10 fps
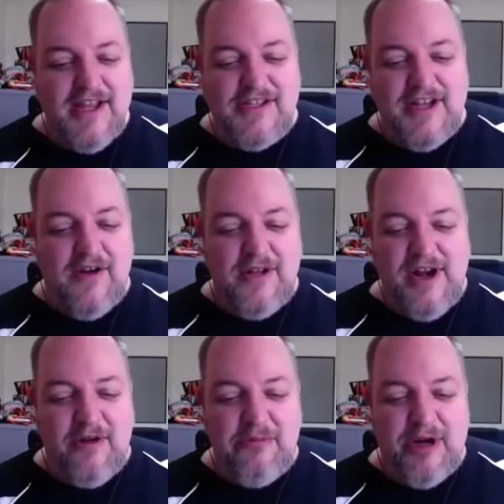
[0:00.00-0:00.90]
so you
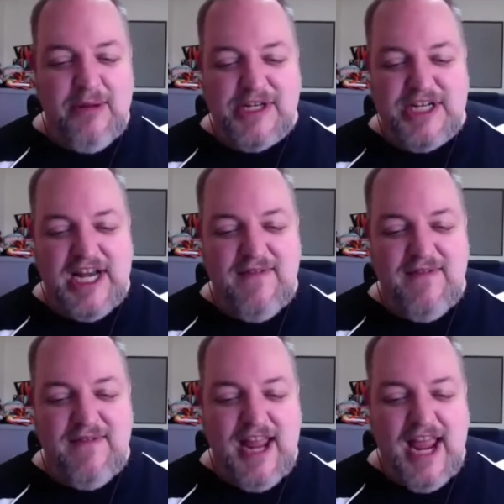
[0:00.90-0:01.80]
know pretty much any
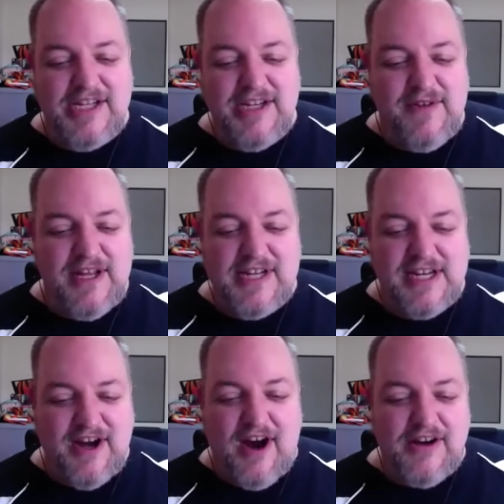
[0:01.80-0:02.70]
variation of his
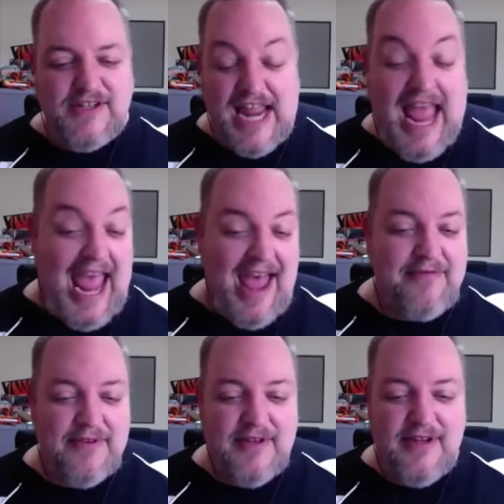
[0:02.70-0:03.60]
guitars they
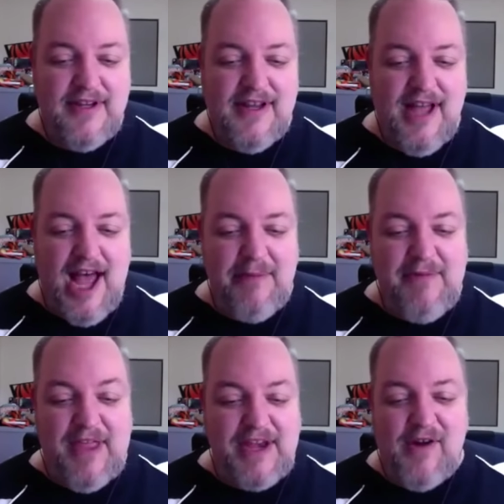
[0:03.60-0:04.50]
have, um,
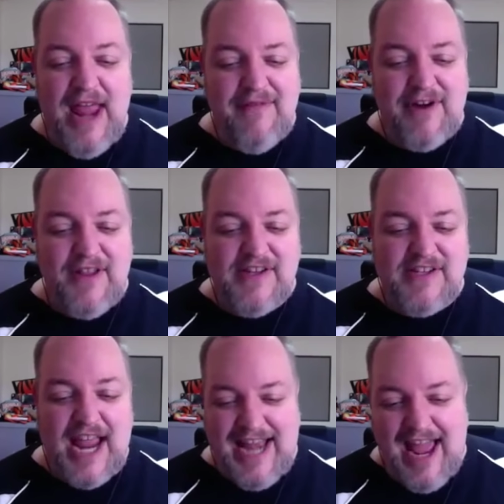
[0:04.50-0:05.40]
if they don't have it on the
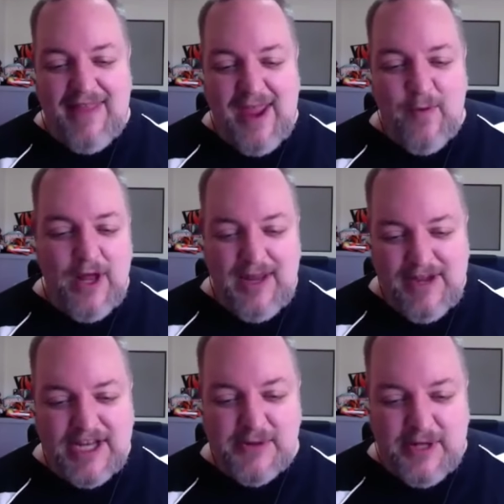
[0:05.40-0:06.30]
site now, they will
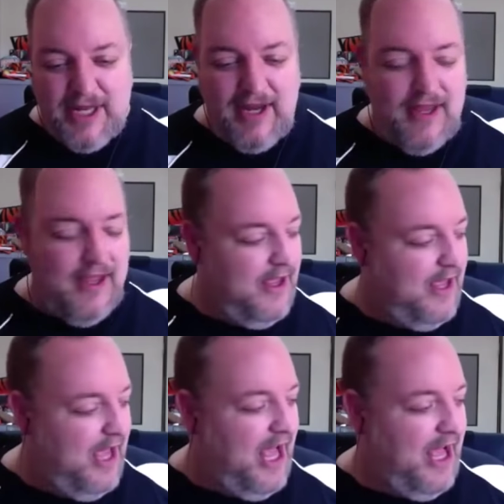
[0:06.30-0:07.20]
eventually.
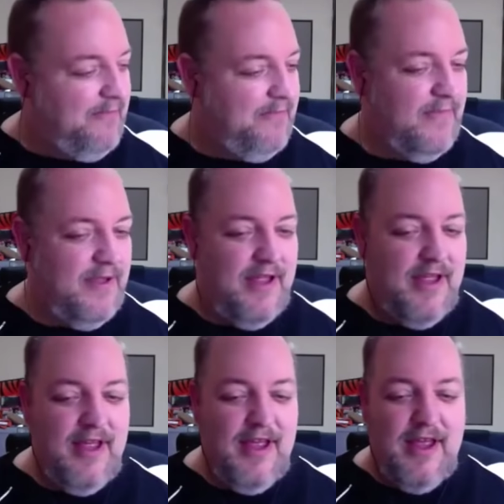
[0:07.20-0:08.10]
Um,
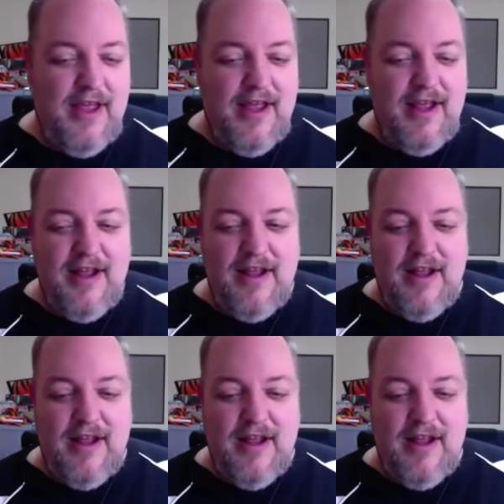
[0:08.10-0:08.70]
is this an actual?